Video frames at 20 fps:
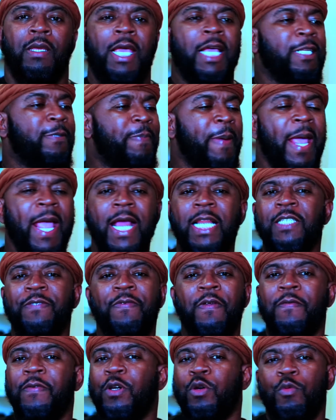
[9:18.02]
As bad as
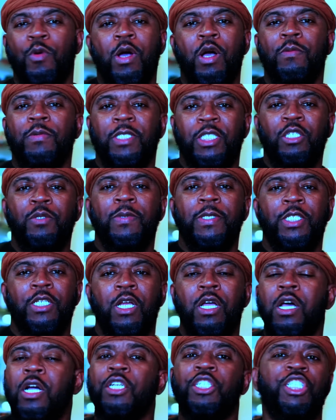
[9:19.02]
Vivica was when she was
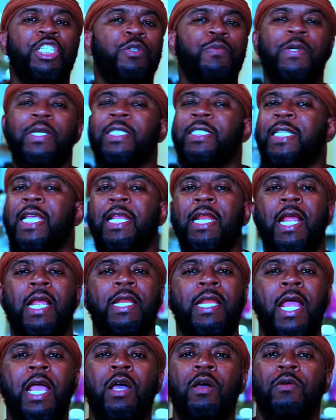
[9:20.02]
young, she wouldn't say
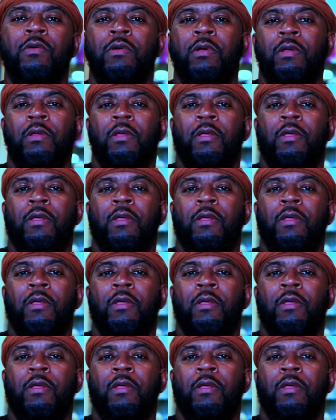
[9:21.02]
that now.